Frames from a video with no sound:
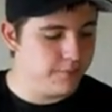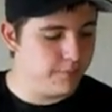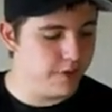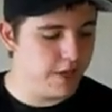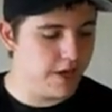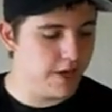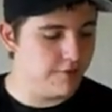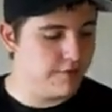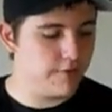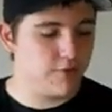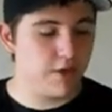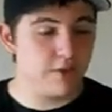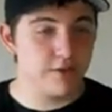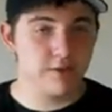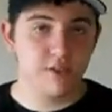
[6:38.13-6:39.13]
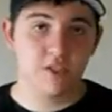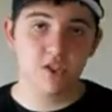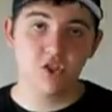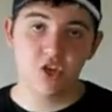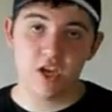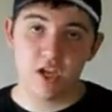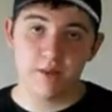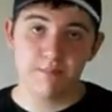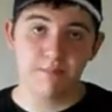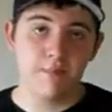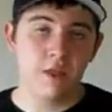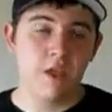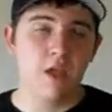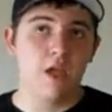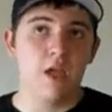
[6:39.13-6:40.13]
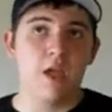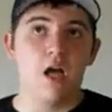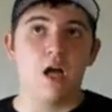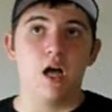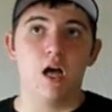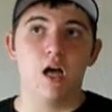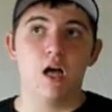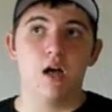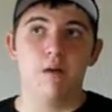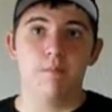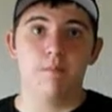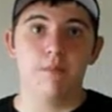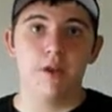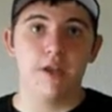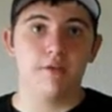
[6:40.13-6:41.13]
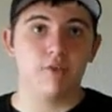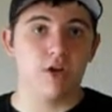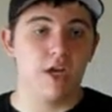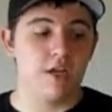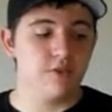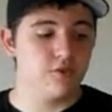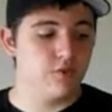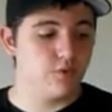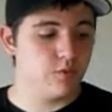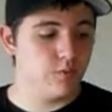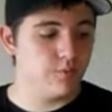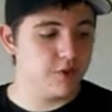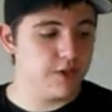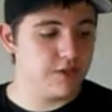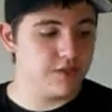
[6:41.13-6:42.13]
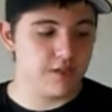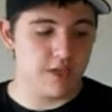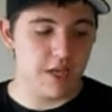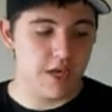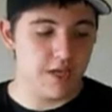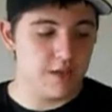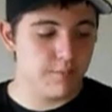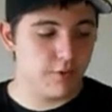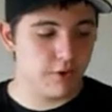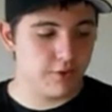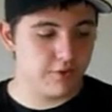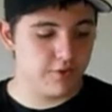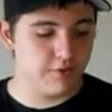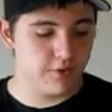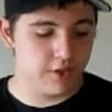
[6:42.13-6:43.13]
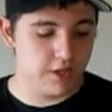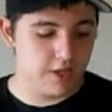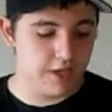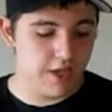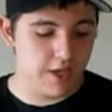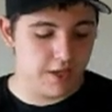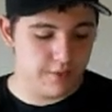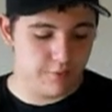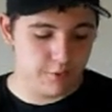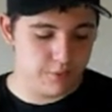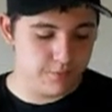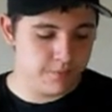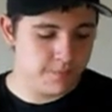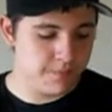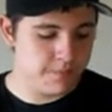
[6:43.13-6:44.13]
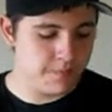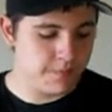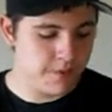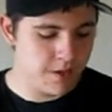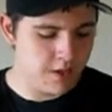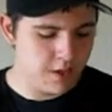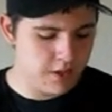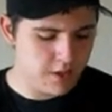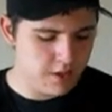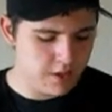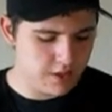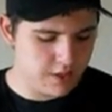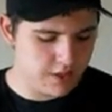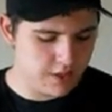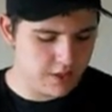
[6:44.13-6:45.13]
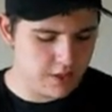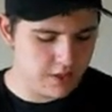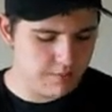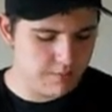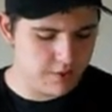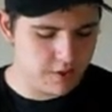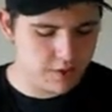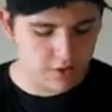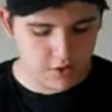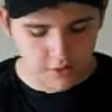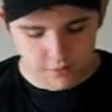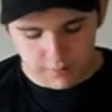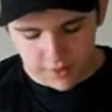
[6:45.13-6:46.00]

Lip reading: But yeah, I've never had this thing jam. Never had to replace any parts of the gun ever. None of the